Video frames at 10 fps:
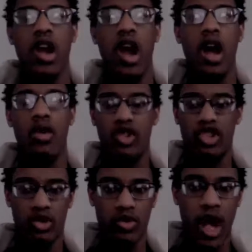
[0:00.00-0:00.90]
I
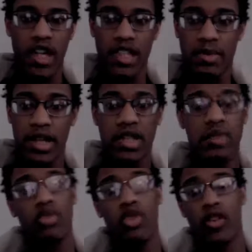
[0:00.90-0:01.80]

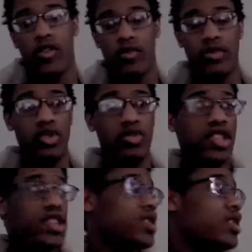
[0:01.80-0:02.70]
expected more from you,
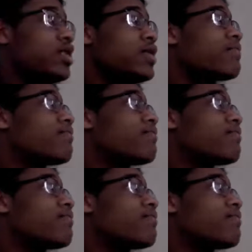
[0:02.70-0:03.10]
Disney.